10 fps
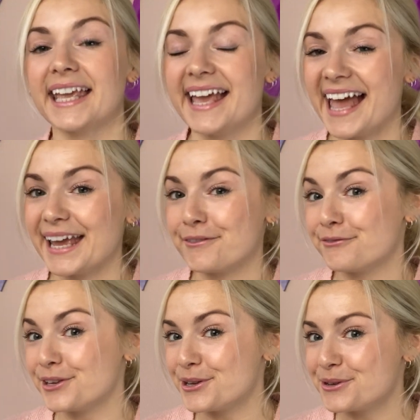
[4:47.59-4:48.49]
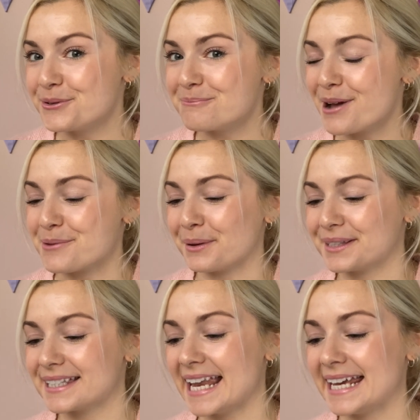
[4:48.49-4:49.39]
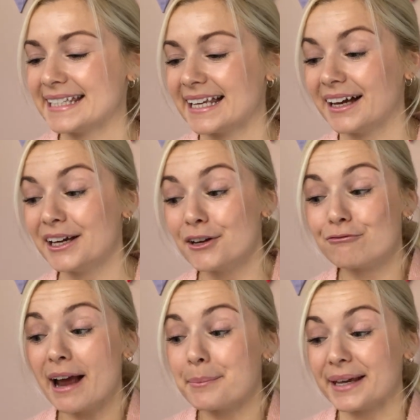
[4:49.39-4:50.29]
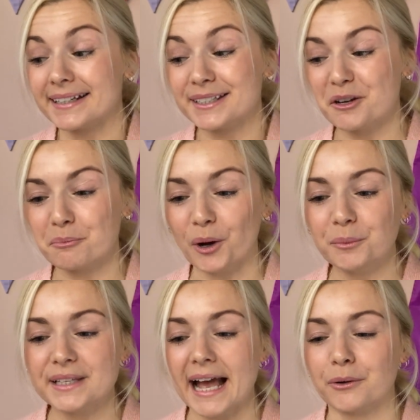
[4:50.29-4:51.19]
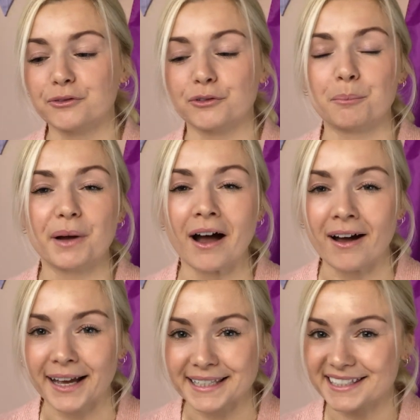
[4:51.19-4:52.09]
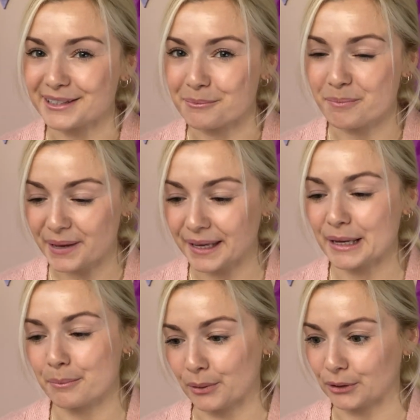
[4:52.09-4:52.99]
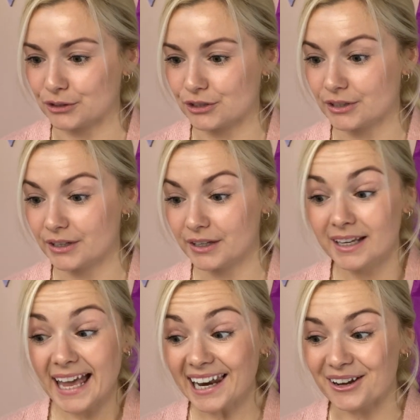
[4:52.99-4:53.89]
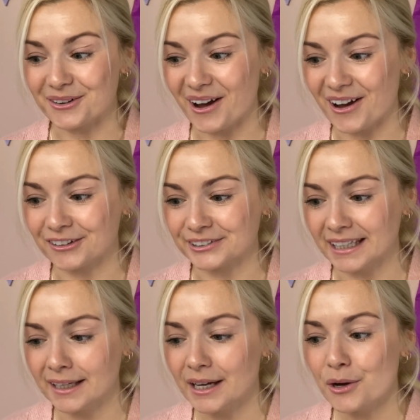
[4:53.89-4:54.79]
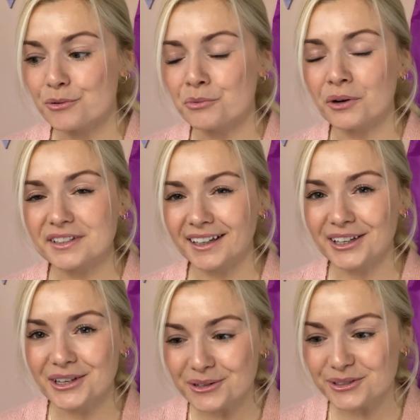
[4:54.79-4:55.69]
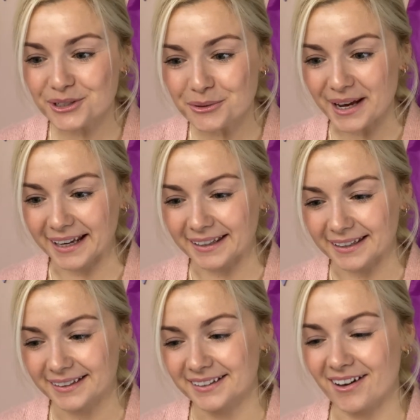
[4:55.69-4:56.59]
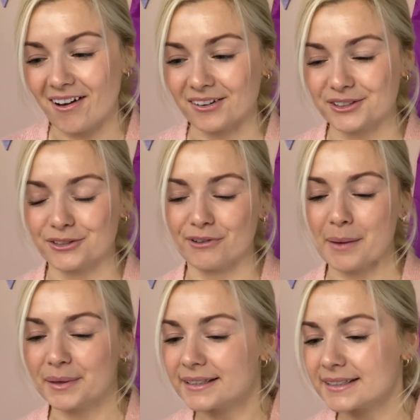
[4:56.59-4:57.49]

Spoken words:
A few moments later, Rabbit popped out from behind the big bush. Hello, Harvey. What are you doing? Asked Rabbit.